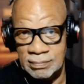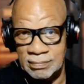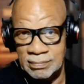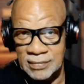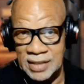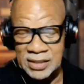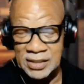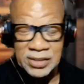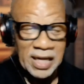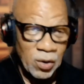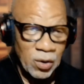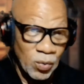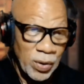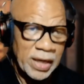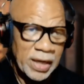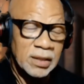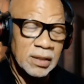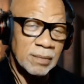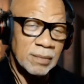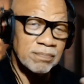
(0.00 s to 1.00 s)
That's like
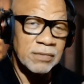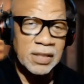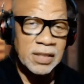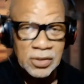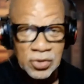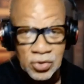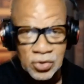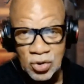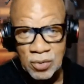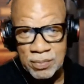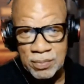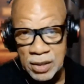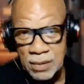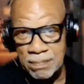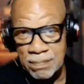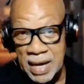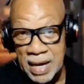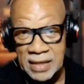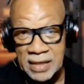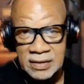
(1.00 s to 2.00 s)
waking up thinking you're going to be a
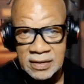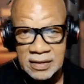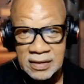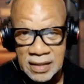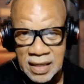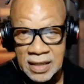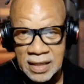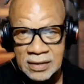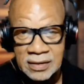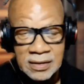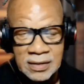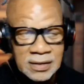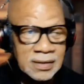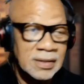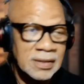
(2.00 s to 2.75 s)
master dancer.